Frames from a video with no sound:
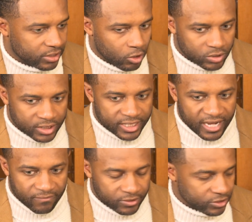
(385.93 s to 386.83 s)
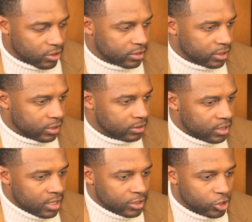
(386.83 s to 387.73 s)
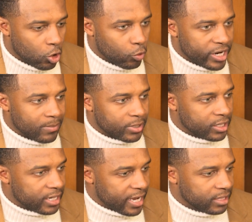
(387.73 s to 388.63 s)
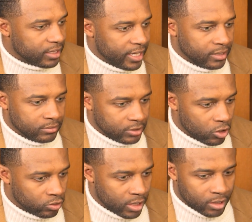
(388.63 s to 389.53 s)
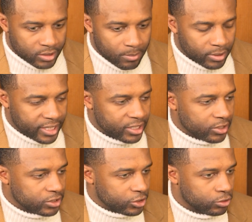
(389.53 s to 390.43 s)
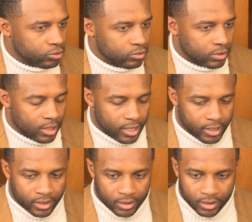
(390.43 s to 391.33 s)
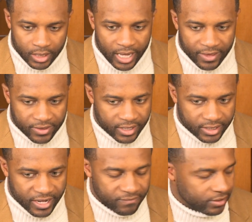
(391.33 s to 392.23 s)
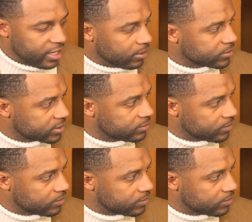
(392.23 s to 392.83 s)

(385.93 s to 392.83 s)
The coaching staff is starting to know what I'm good at, and you know the blend of the two, I think it definitely helps.